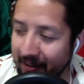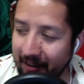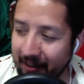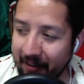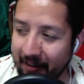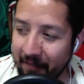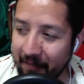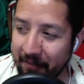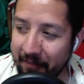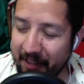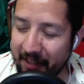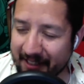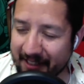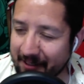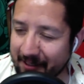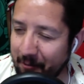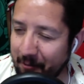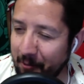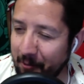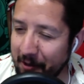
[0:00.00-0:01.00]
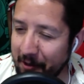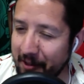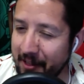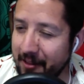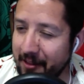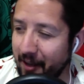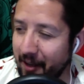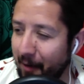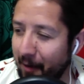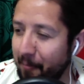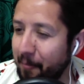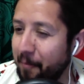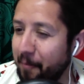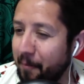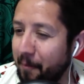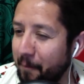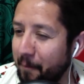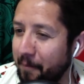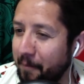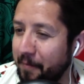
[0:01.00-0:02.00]
Yeah, that's a really dumb
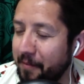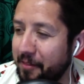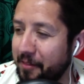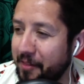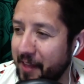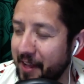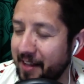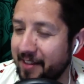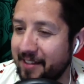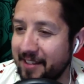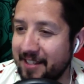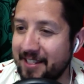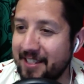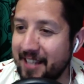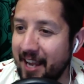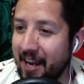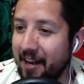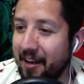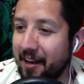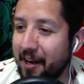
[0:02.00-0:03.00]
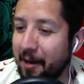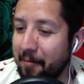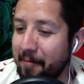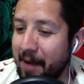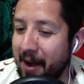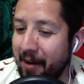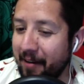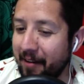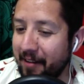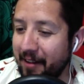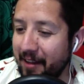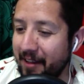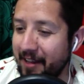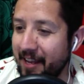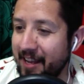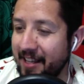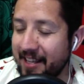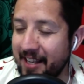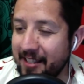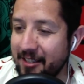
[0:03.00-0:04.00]
thing to say to come out.
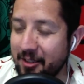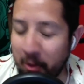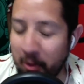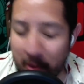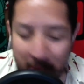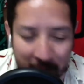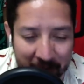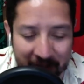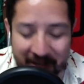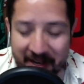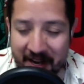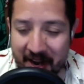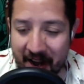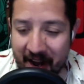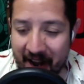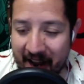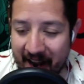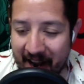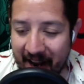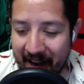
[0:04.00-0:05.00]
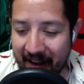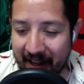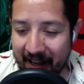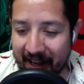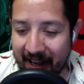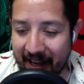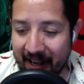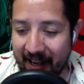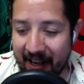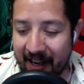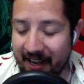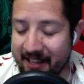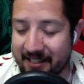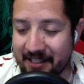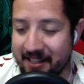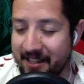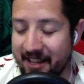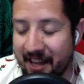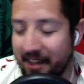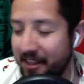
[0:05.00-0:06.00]
It has totally not it has
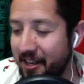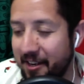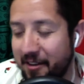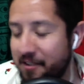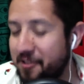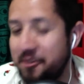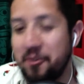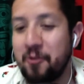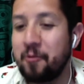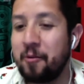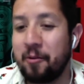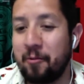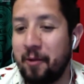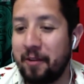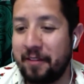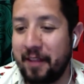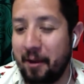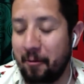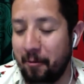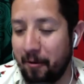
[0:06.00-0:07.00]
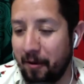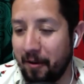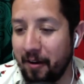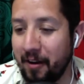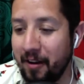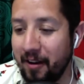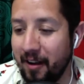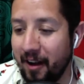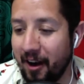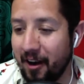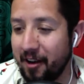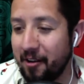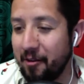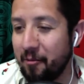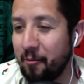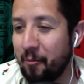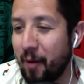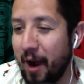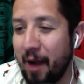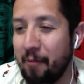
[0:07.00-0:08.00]
nothing to do with what they were.
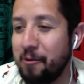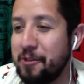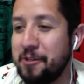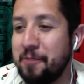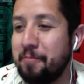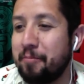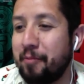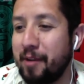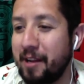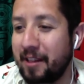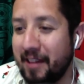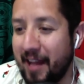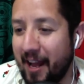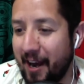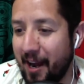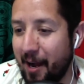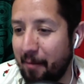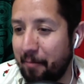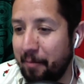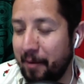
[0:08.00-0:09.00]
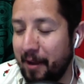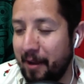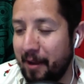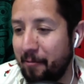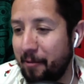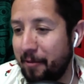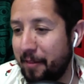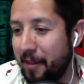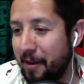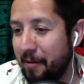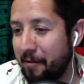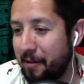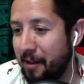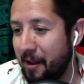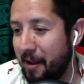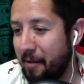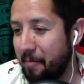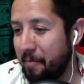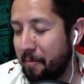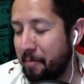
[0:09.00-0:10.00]
Why would you bring that up? And would there
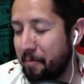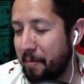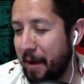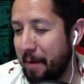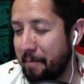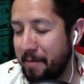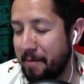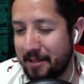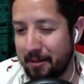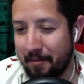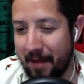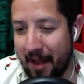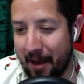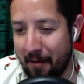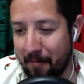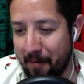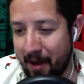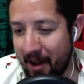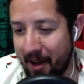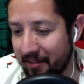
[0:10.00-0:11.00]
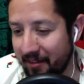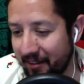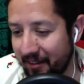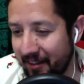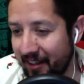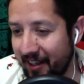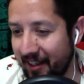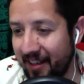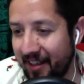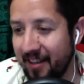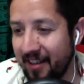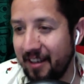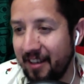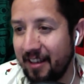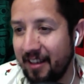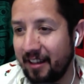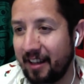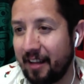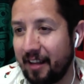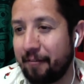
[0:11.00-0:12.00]
might be some animosity?
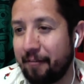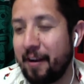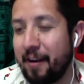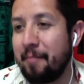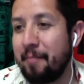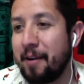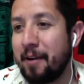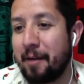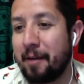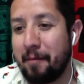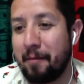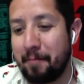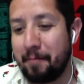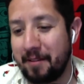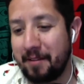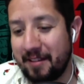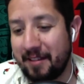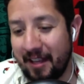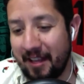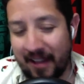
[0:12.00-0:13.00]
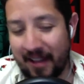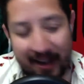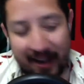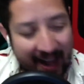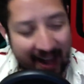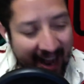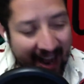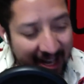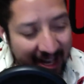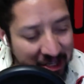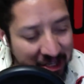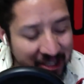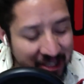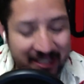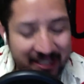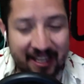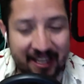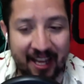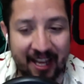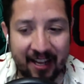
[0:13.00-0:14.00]
Like for him to come up and say that, I
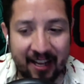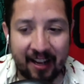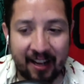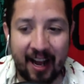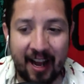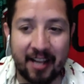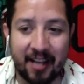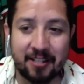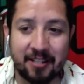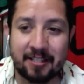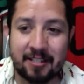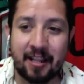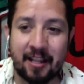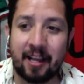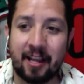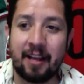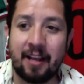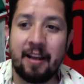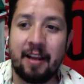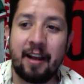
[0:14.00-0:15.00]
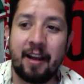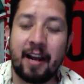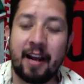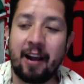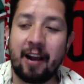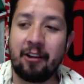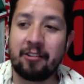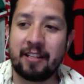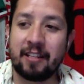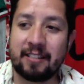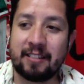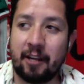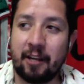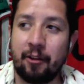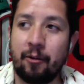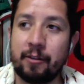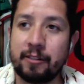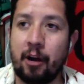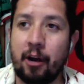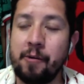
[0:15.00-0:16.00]
just Carlos Salcedo
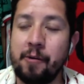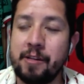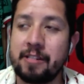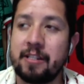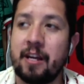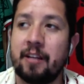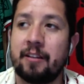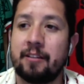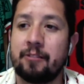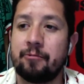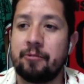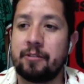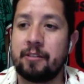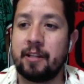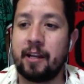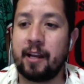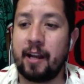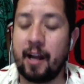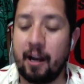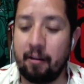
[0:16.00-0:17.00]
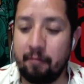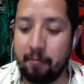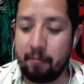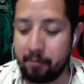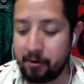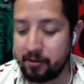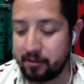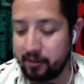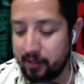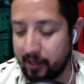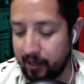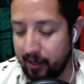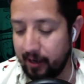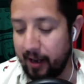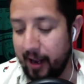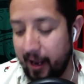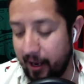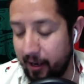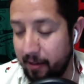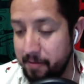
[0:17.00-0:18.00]
has always thought this was like kind of a person that can
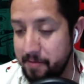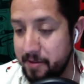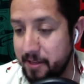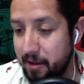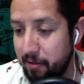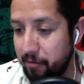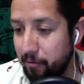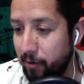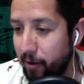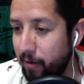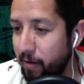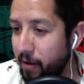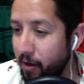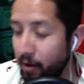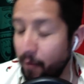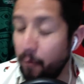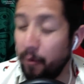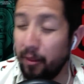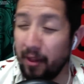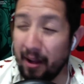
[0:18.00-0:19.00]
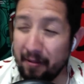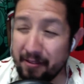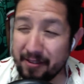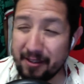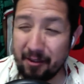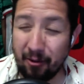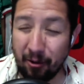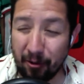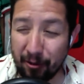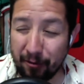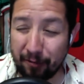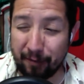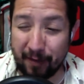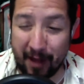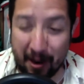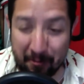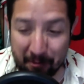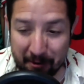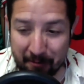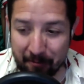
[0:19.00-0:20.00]
handle himself well, but obviously all the
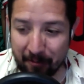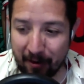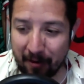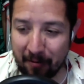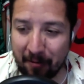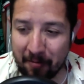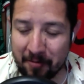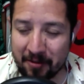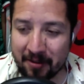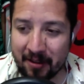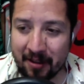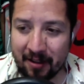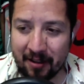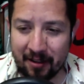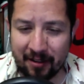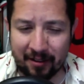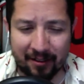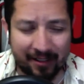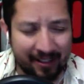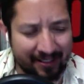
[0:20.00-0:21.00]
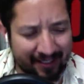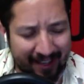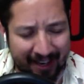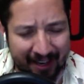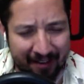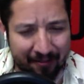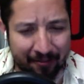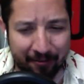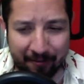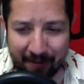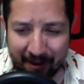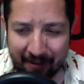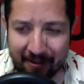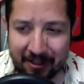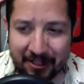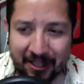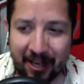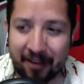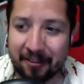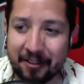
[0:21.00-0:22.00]
family problems, that's kind of very
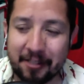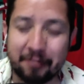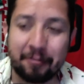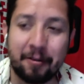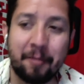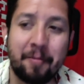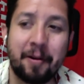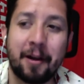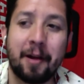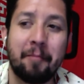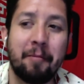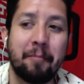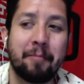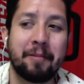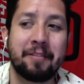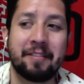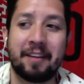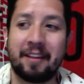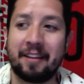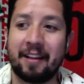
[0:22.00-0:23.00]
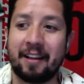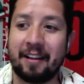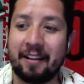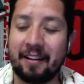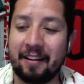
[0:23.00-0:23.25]
childish for him to come up and say that.